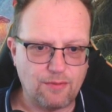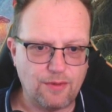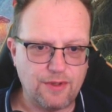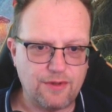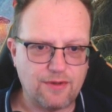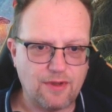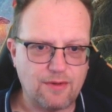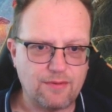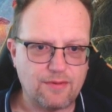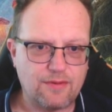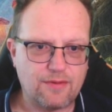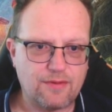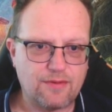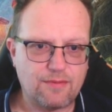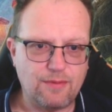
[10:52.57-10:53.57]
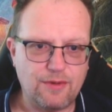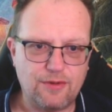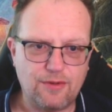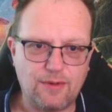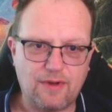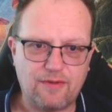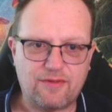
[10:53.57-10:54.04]
We don't. We
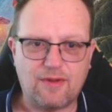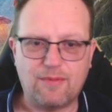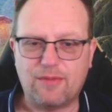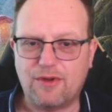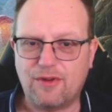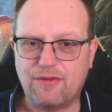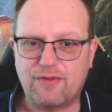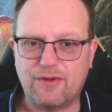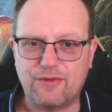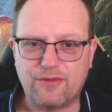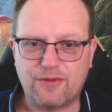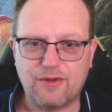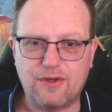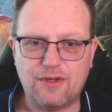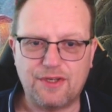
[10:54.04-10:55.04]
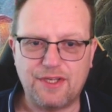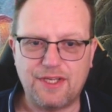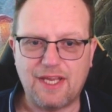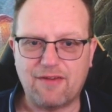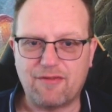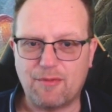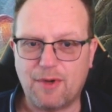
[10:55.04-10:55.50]
do have Temple of the False God and
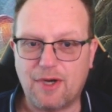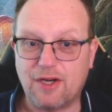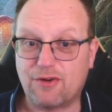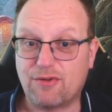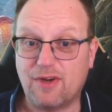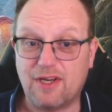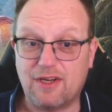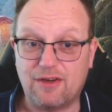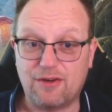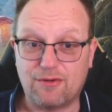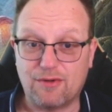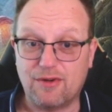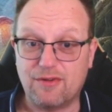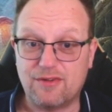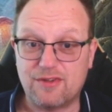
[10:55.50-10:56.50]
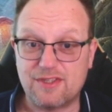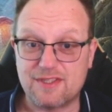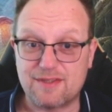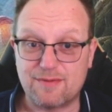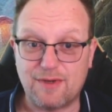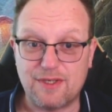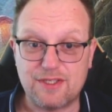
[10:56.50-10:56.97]
Yavimaya Cradle of Growth
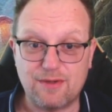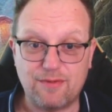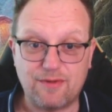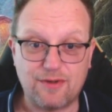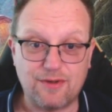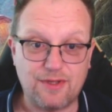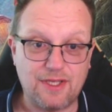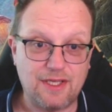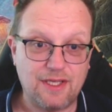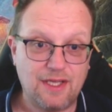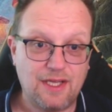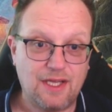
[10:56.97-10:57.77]
just to make sure we've got that.